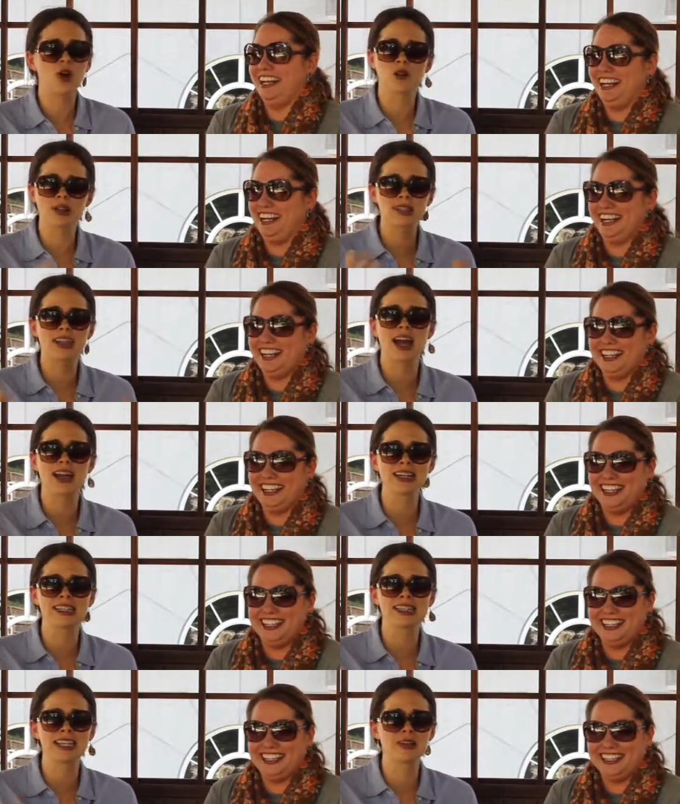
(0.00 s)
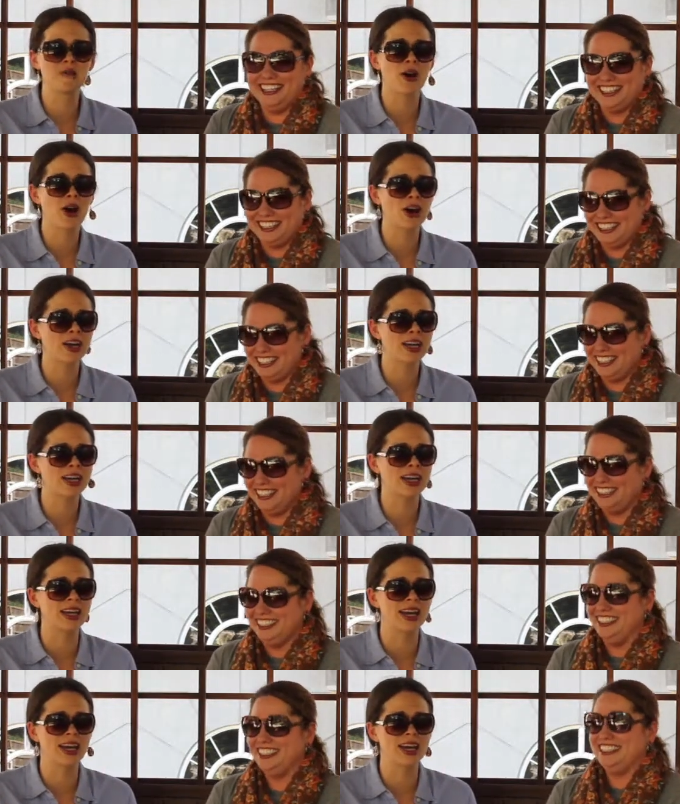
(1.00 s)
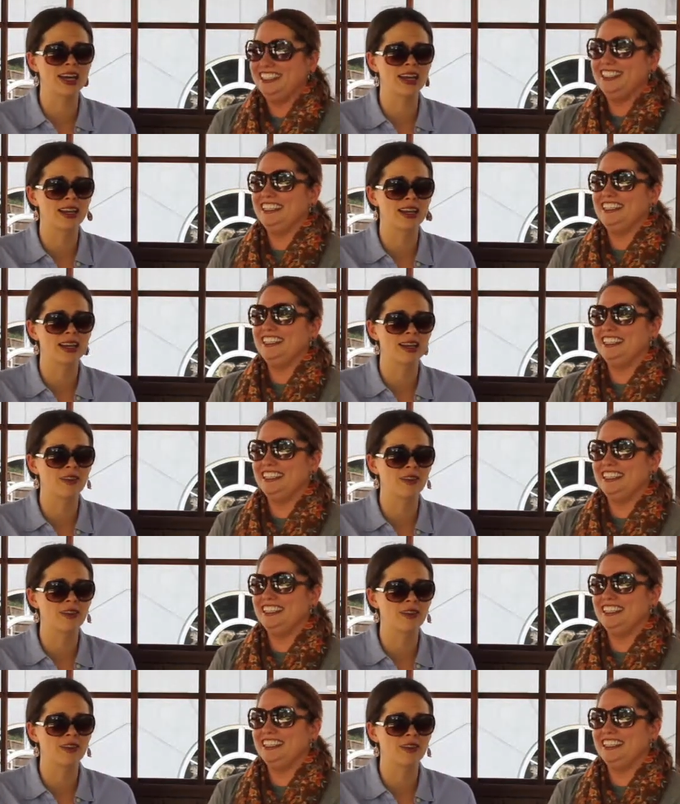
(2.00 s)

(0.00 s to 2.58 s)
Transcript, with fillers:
Speaker 1: it was a 90s theme party, and